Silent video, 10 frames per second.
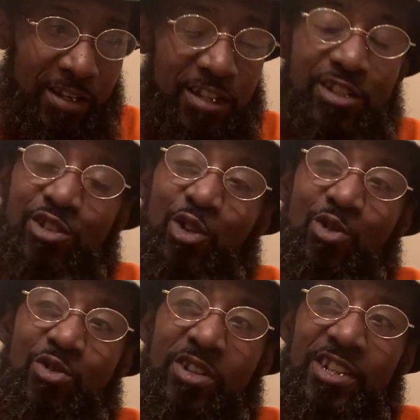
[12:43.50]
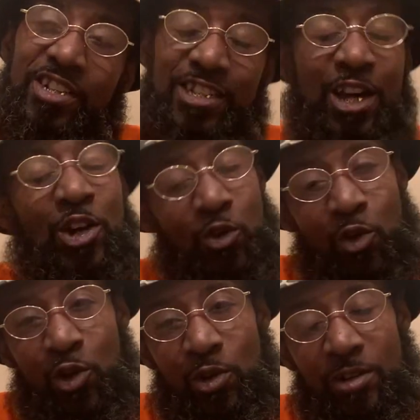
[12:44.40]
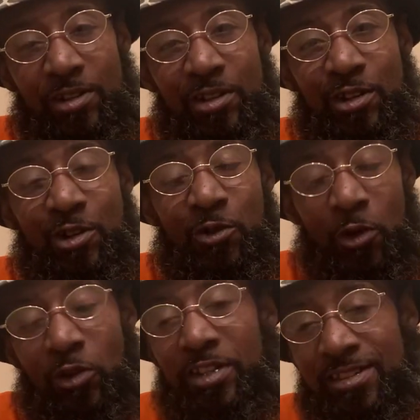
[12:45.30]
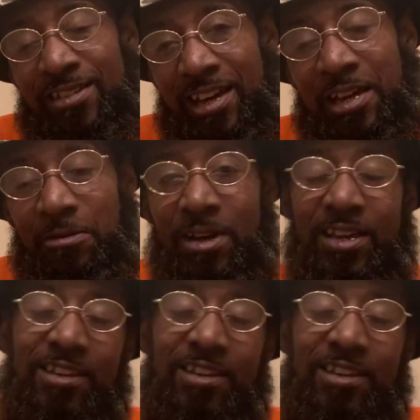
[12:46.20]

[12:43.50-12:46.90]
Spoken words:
So shadow work the same way.